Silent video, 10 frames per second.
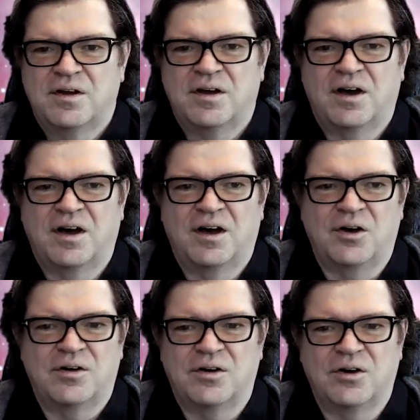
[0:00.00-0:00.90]

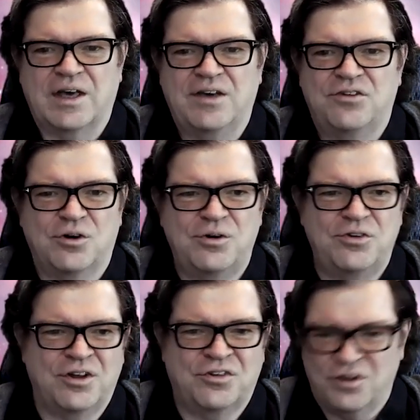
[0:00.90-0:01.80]
Okay, so here's
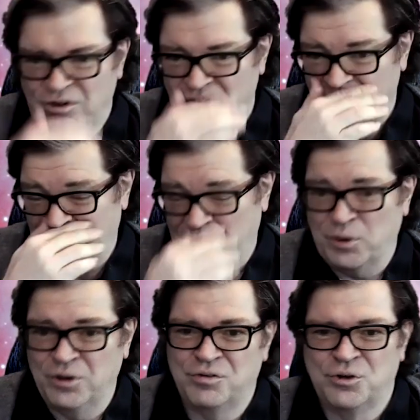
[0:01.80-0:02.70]
another
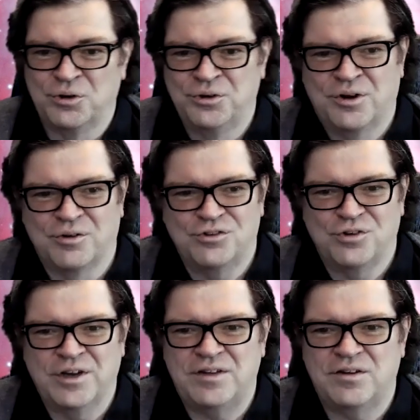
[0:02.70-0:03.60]
example of an old
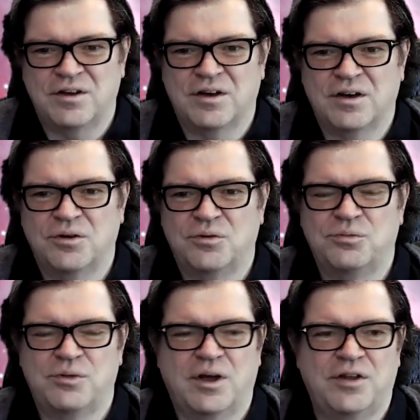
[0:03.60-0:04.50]
convolutional net,
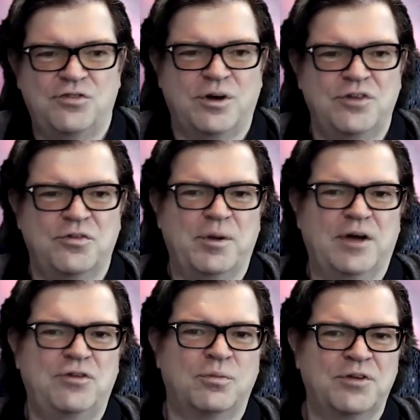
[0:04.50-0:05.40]
and this one is
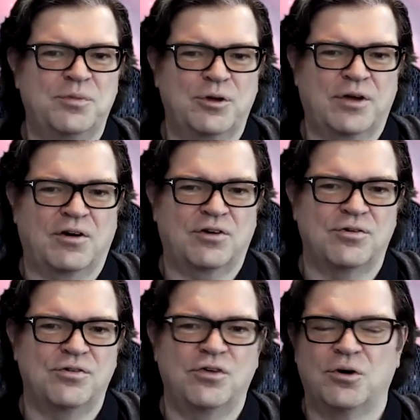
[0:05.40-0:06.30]
applied to multiple
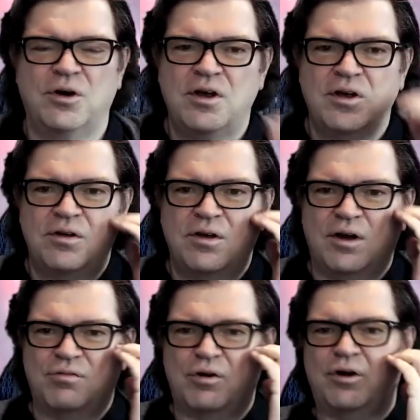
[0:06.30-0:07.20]
characters. So
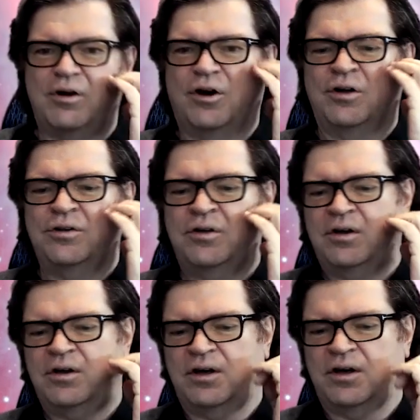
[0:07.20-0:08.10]
very early on,
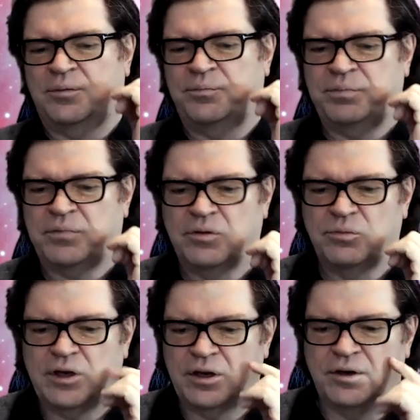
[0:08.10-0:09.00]

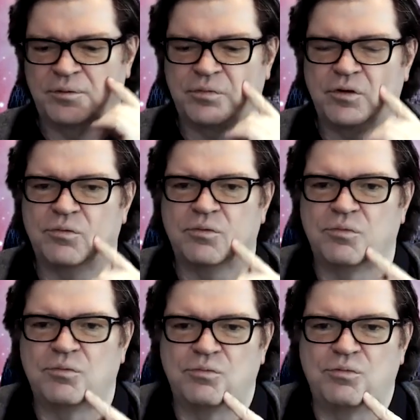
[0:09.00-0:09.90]
we kind of
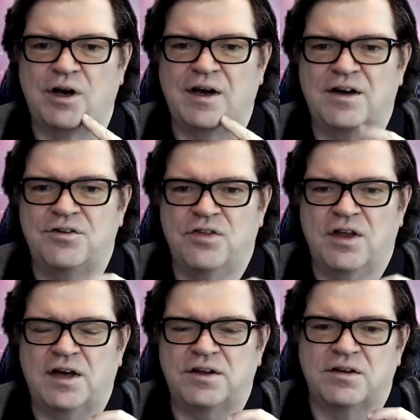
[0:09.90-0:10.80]
realized
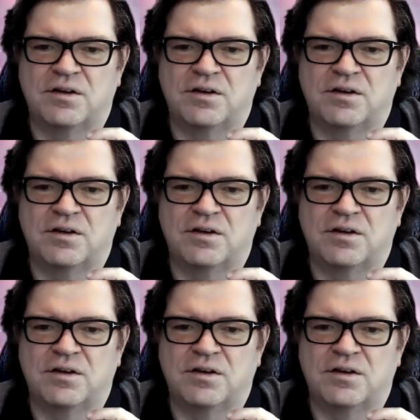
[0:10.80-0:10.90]
that